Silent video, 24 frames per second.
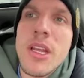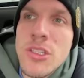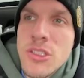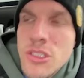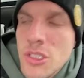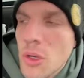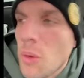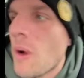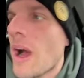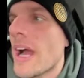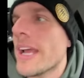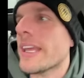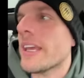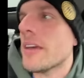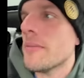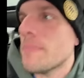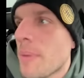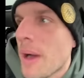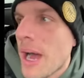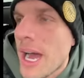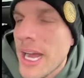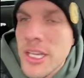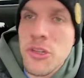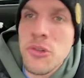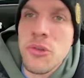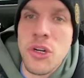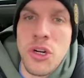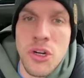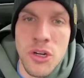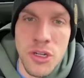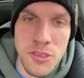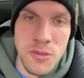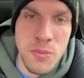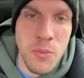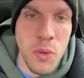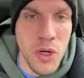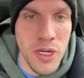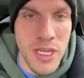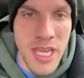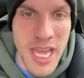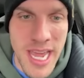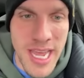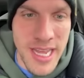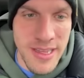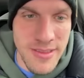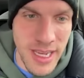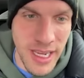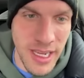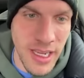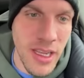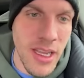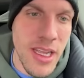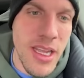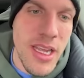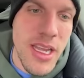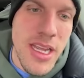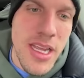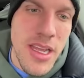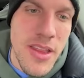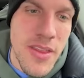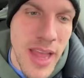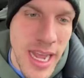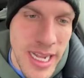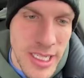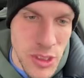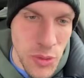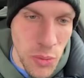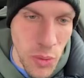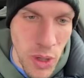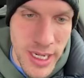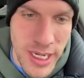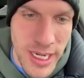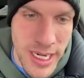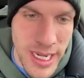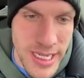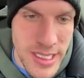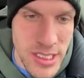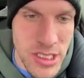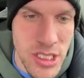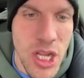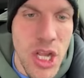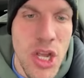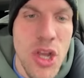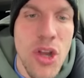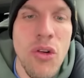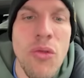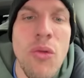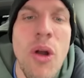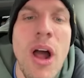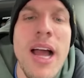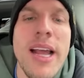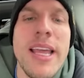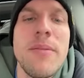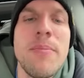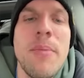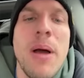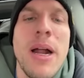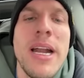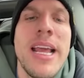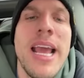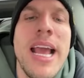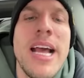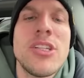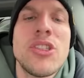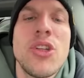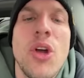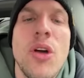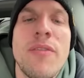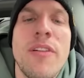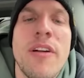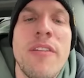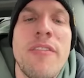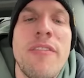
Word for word: so I can buy you girls more candy. That's what it is. Rocket Money has over